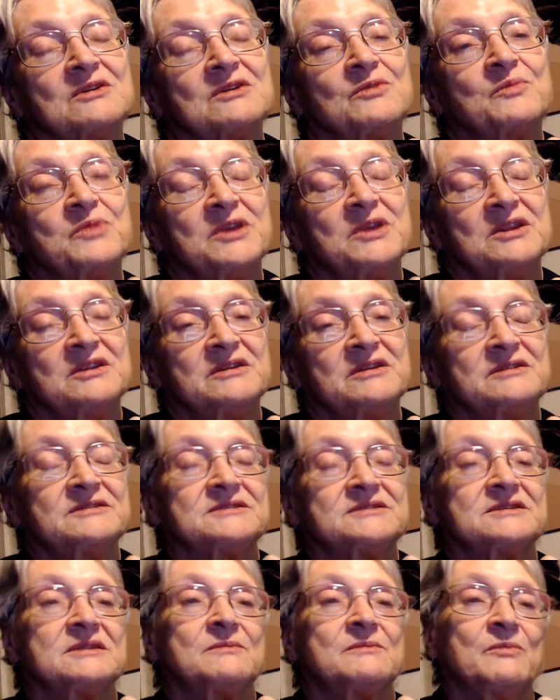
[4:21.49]

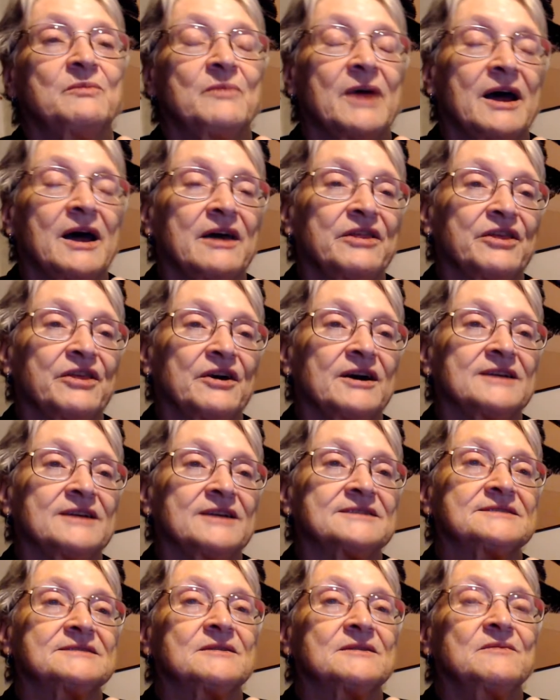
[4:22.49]
opinions,
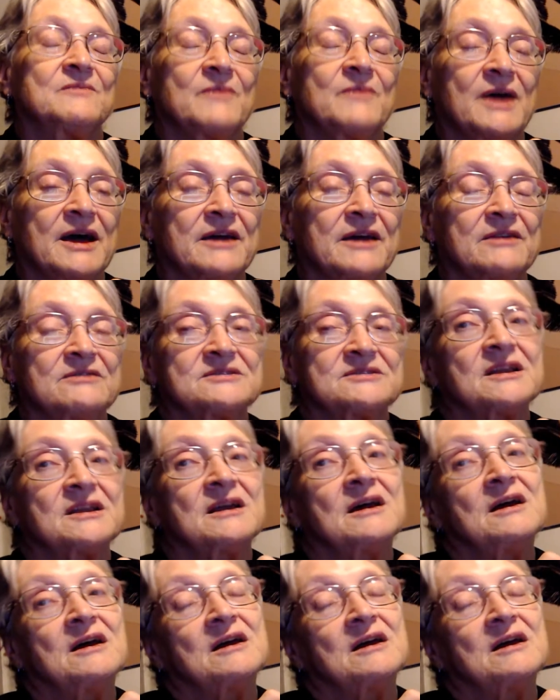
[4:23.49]
thoughts and matters.